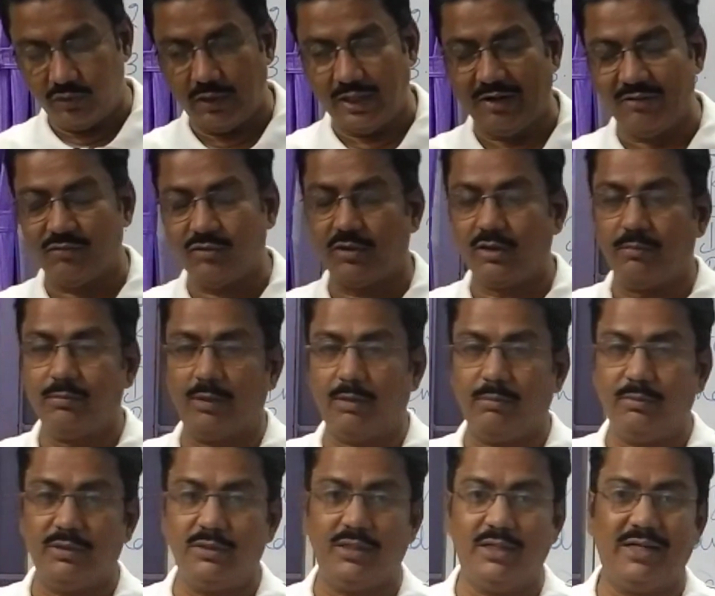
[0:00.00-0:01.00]
You have to
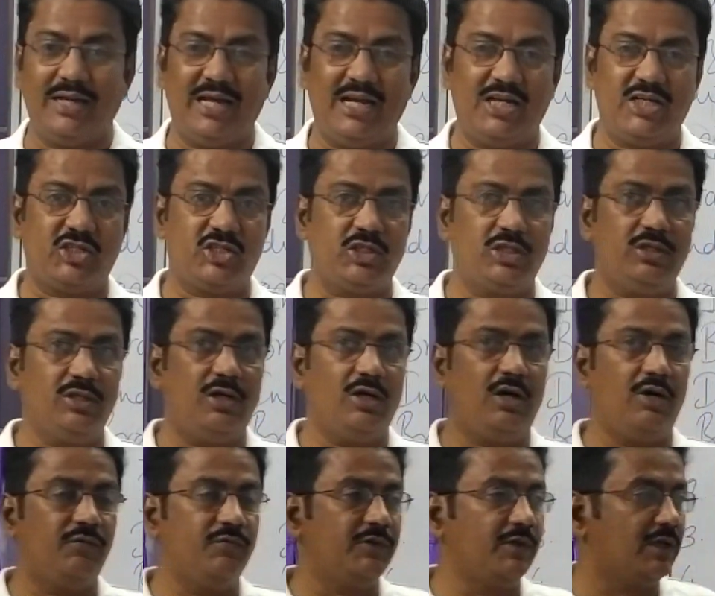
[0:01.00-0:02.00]
remember the direction
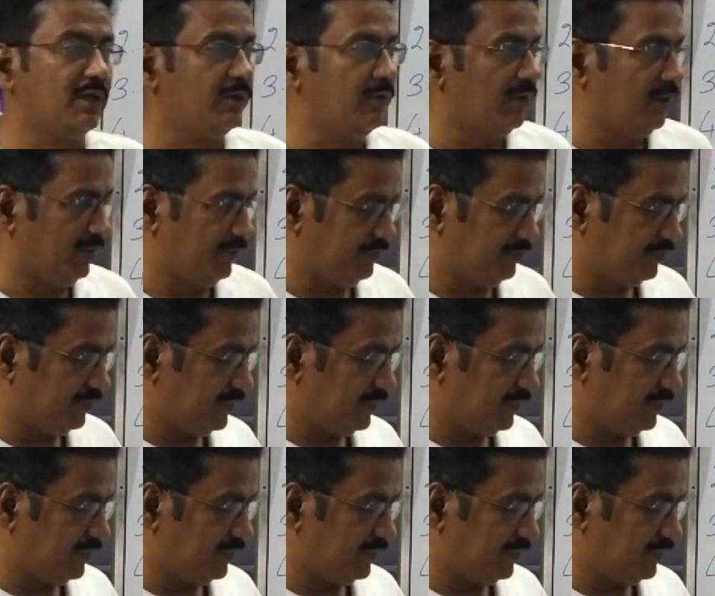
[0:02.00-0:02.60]
of the river.